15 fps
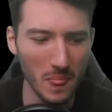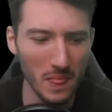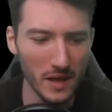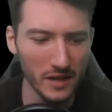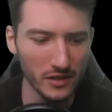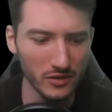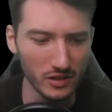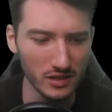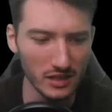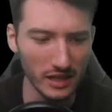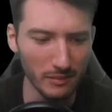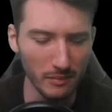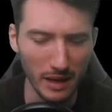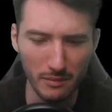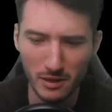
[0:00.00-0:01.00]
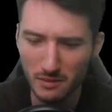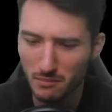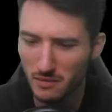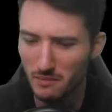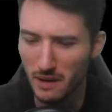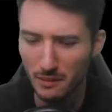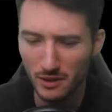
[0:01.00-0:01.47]
Interesting. Maybe
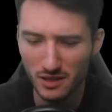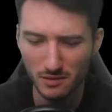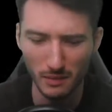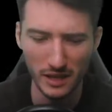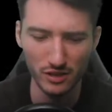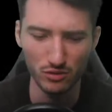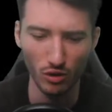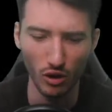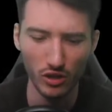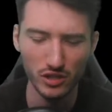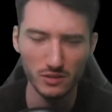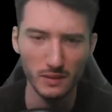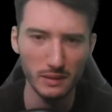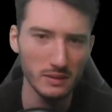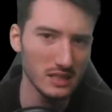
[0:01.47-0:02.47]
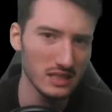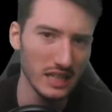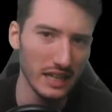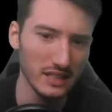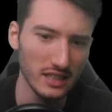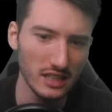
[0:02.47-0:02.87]
it's my draws, maybe it's that